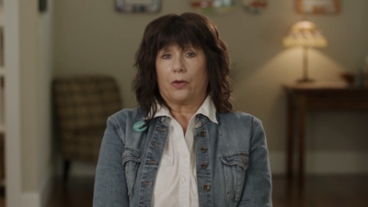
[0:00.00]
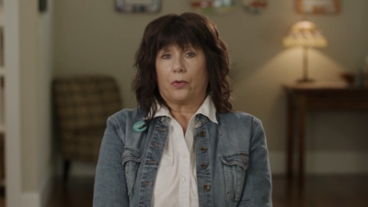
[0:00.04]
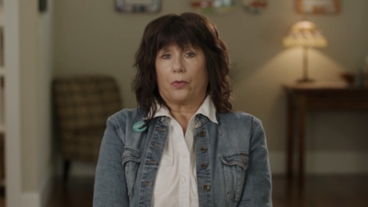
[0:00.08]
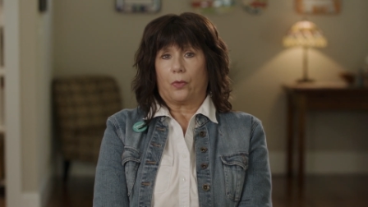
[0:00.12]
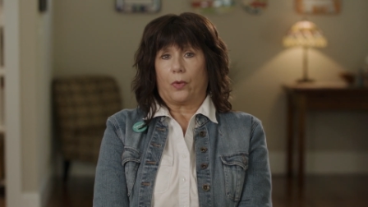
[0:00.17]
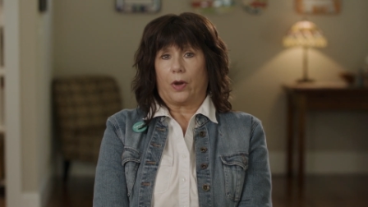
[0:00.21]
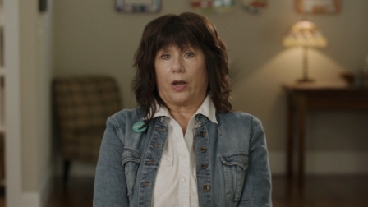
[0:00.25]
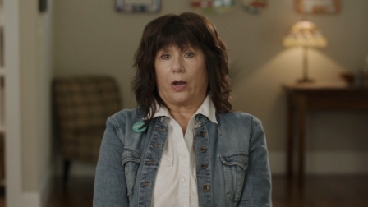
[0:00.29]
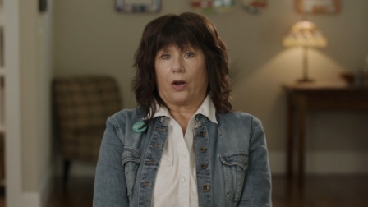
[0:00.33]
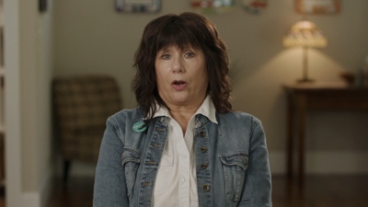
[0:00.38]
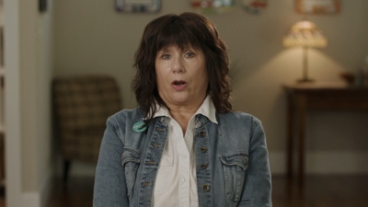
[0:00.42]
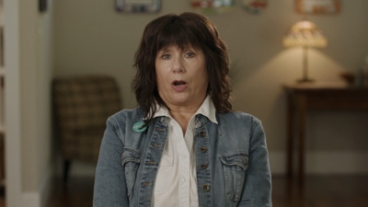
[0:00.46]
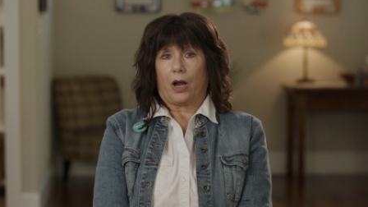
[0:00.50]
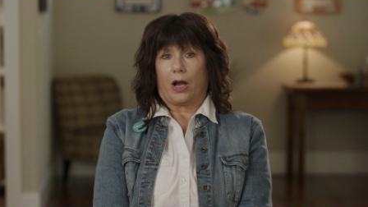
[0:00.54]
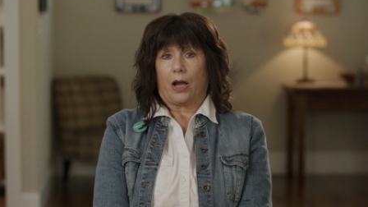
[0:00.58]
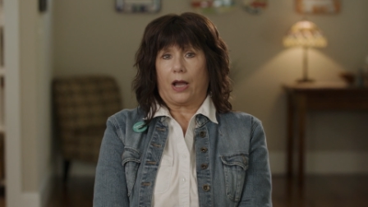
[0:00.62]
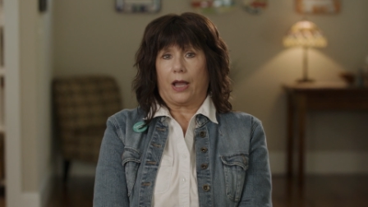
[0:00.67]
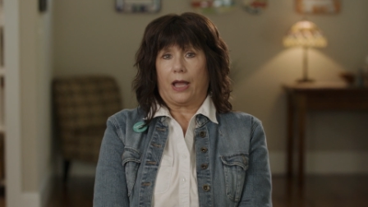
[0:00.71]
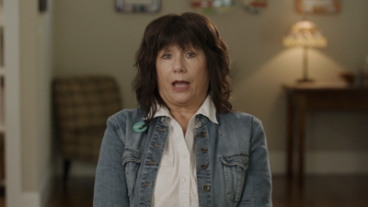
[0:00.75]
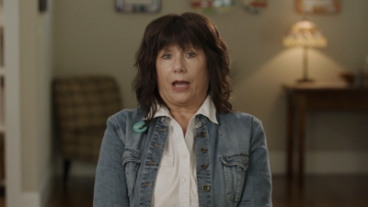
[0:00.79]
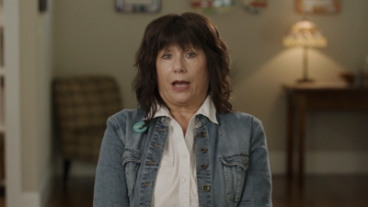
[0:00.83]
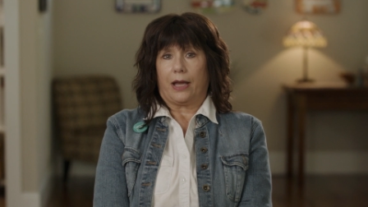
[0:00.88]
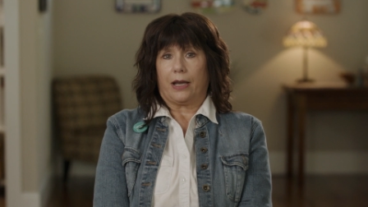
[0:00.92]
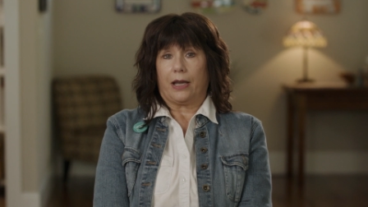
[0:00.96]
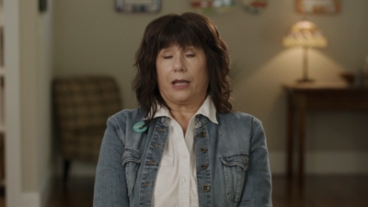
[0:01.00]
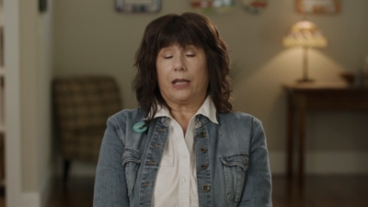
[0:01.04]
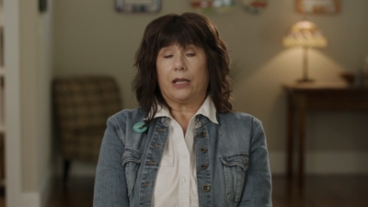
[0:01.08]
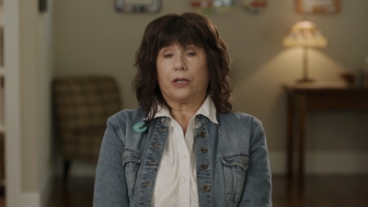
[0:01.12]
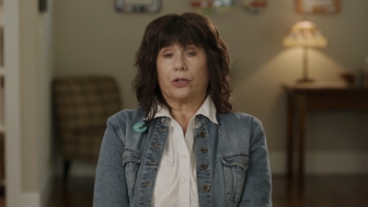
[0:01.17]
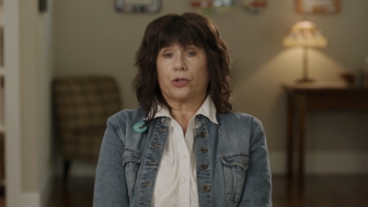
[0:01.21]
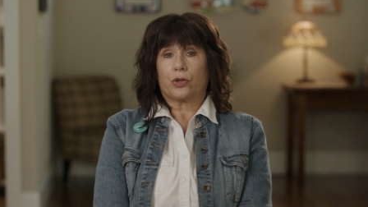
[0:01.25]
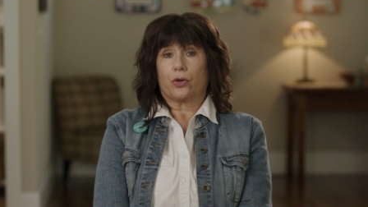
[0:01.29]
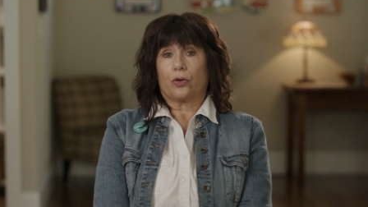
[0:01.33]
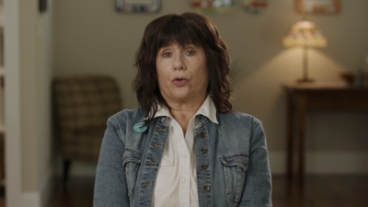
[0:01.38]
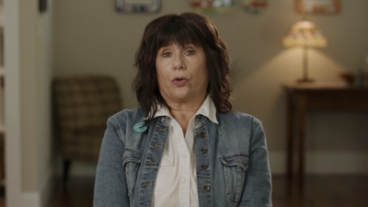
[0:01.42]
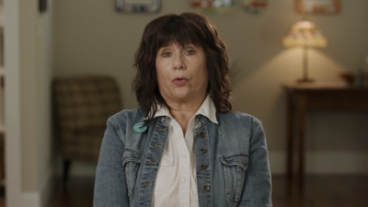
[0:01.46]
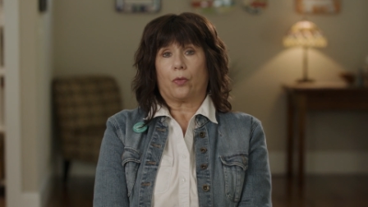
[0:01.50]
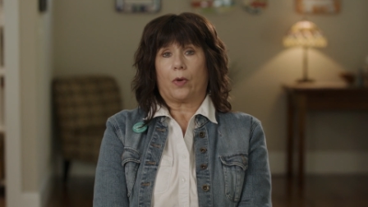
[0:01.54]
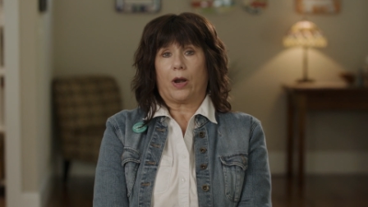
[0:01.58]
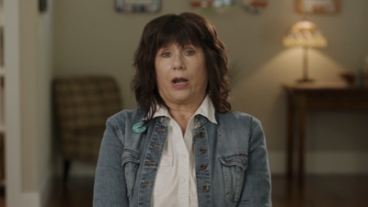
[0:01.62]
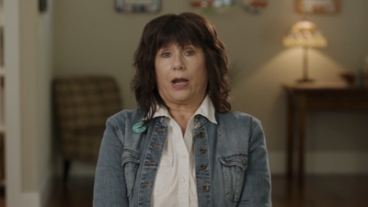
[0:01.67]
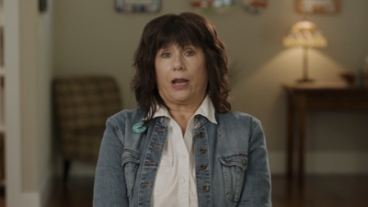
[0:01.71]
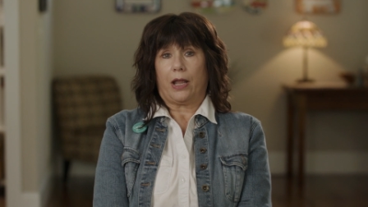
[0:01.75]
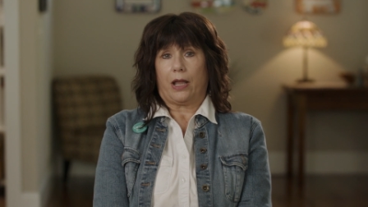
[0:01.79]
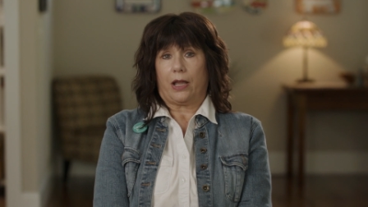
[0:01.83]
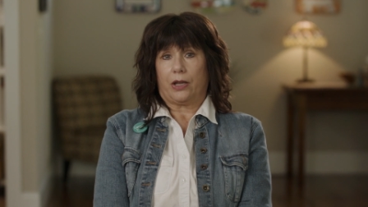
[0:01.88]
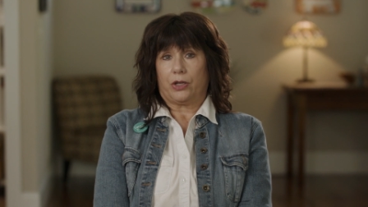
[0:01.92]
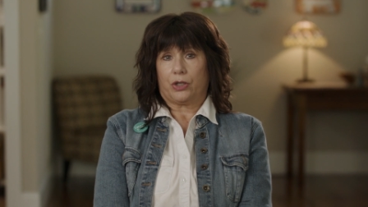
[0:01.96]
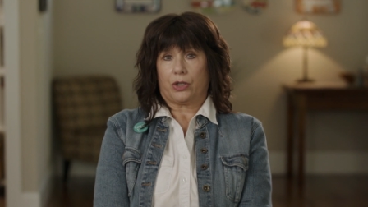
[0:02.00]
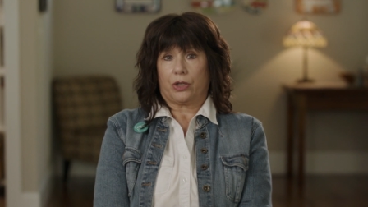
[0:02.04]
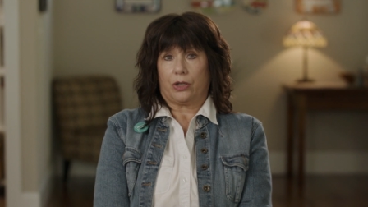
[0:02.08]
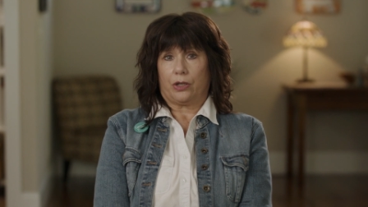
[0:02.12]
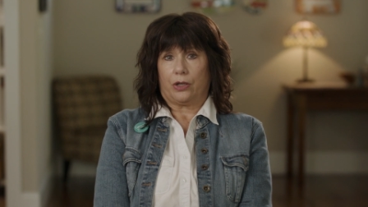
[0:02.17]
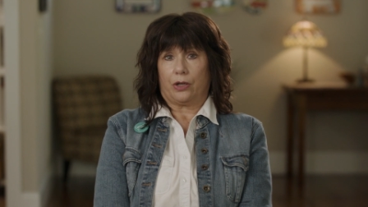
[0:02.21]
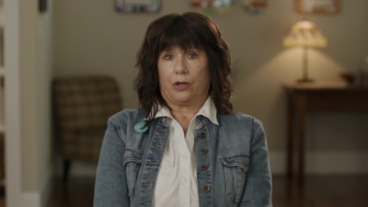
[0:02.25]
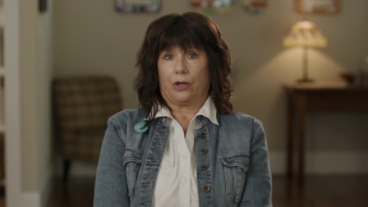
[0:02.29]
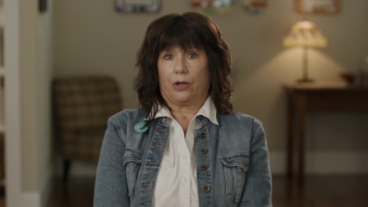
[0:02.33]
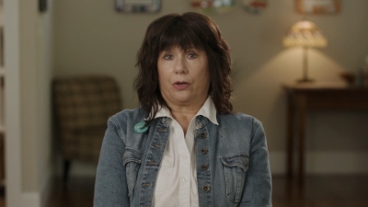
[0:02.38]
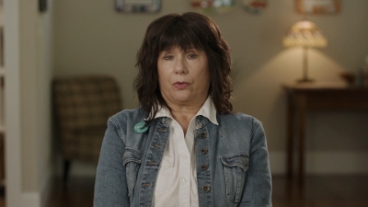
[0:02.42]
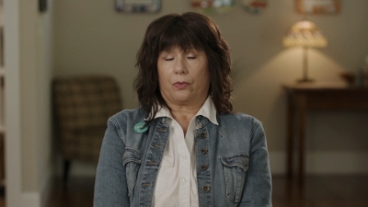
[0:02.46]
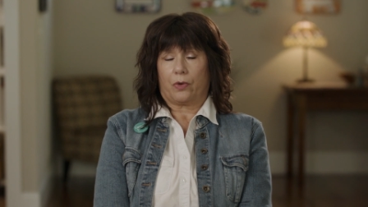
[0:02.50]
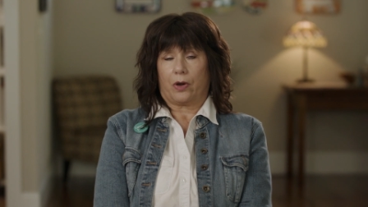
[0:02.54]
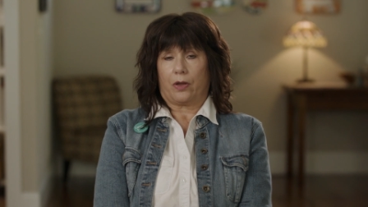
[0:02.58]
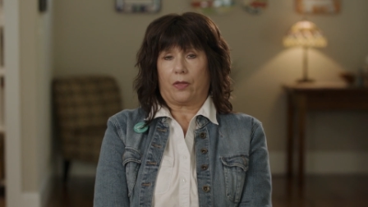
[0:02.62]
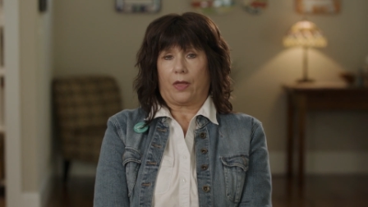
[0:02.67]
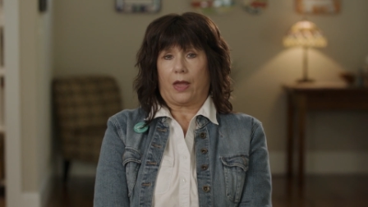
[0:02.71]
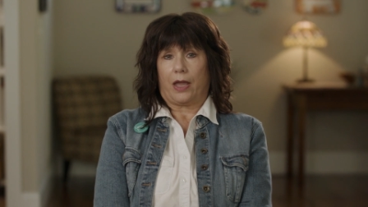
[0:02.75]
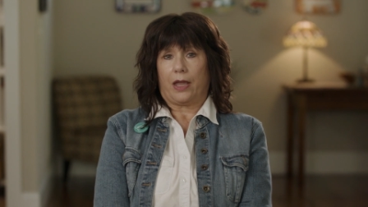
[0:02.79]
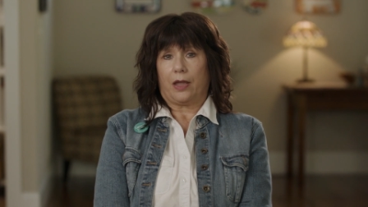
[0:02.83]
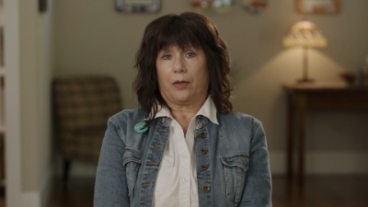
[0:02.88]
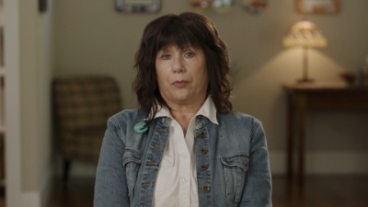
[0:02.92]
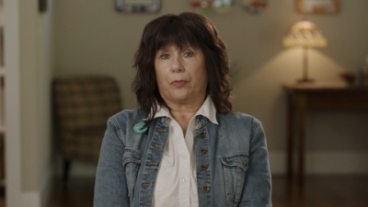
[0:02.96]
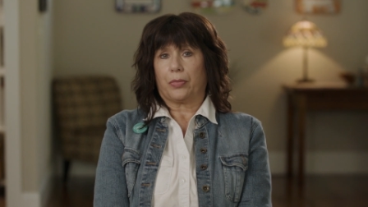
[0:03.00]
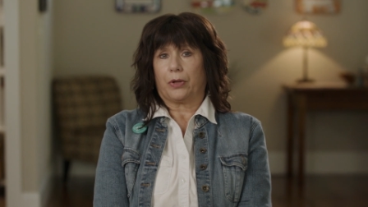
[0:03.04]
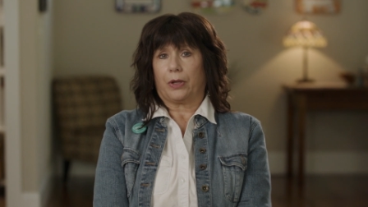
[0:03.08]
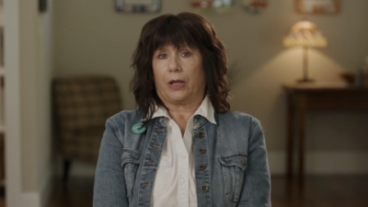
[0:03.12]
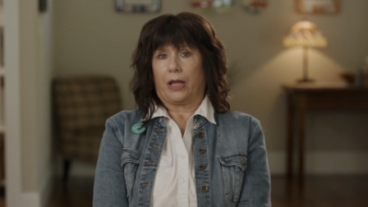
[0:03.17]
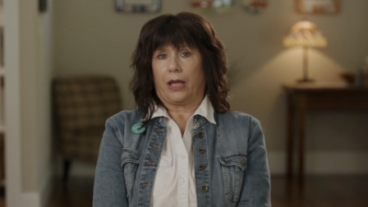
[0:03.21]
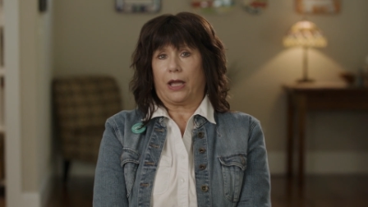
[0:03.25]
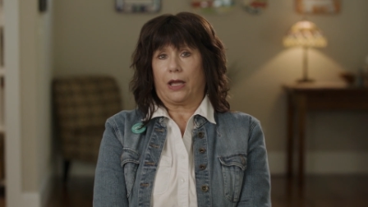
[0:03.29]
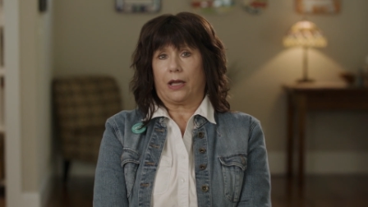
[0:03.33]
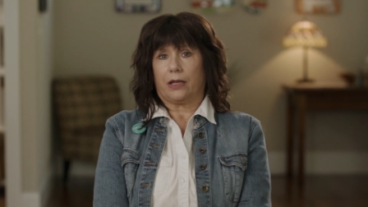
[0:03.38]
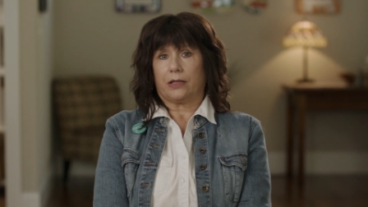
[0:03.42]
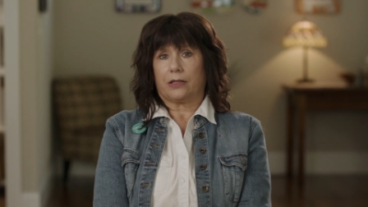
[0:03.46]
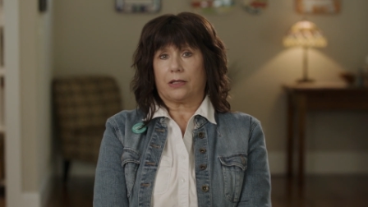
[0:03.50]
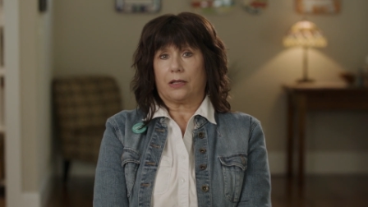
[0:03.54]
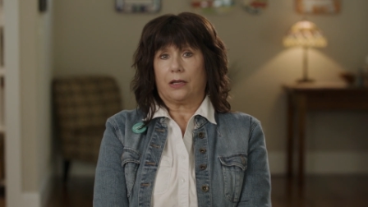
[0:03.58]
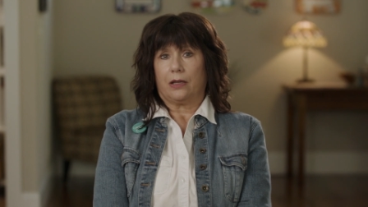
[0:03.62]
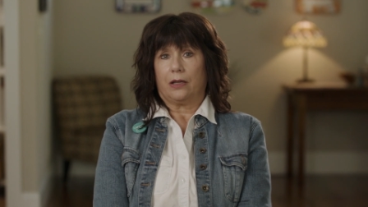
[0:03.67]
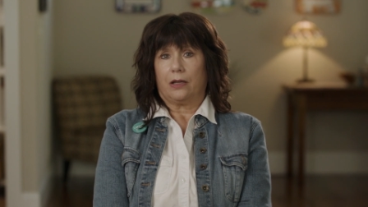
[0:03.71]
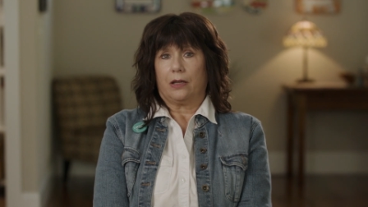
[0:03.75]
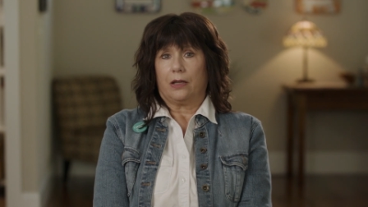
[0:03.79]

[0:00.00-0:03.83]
where I had internal radiation where they implant